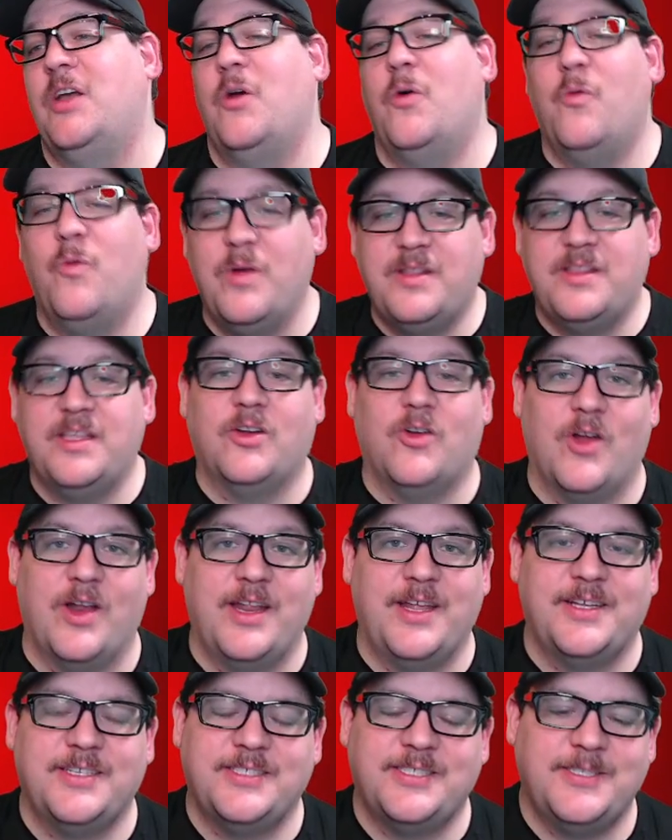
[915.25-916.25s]
with the
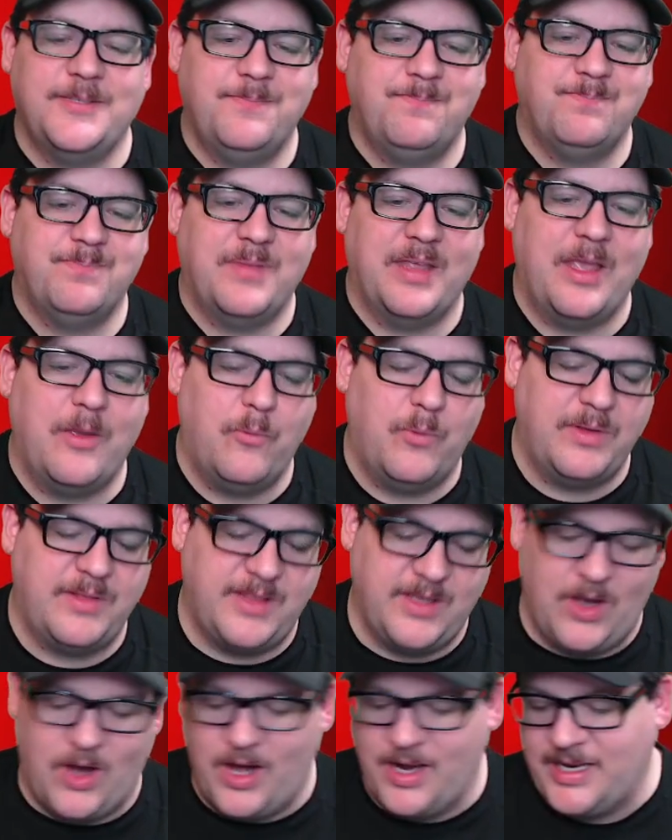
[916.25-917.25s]
critics and with
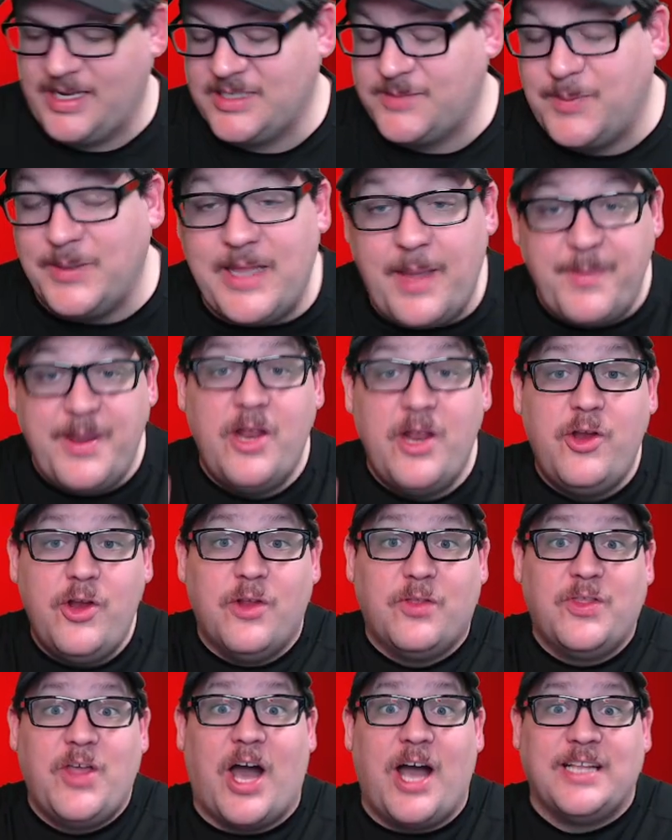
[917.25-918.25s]
the audience. But let me know your
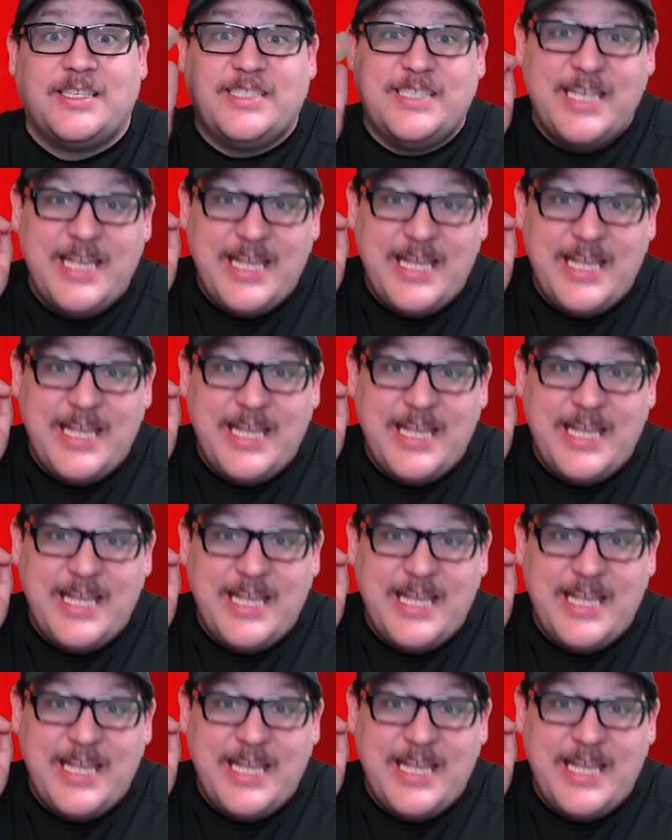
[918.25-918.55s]
thoughts.